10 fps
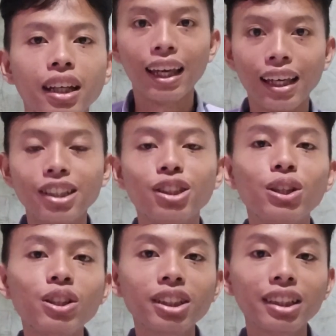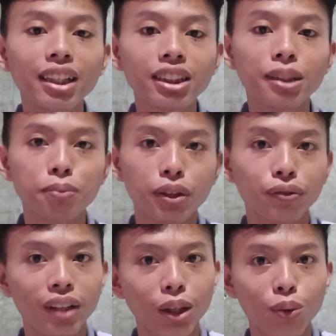is using descriptive
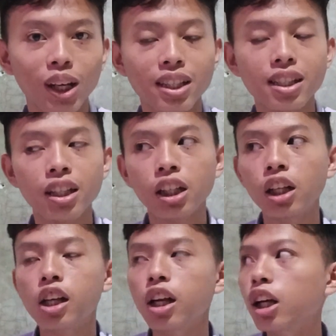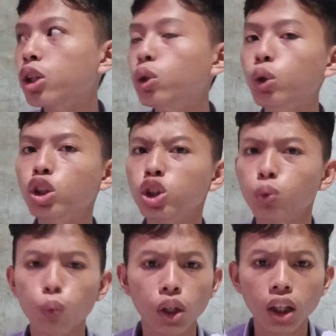language. A goose
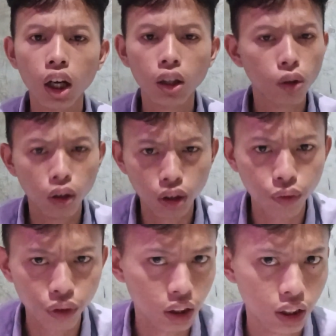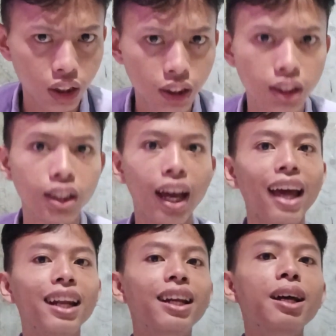with a golden feathers
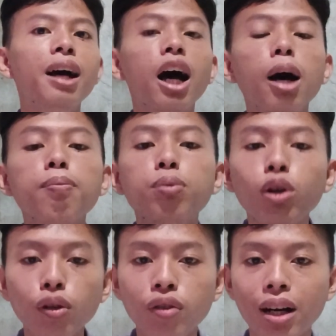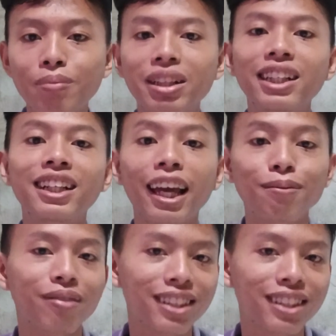and a poor farmer named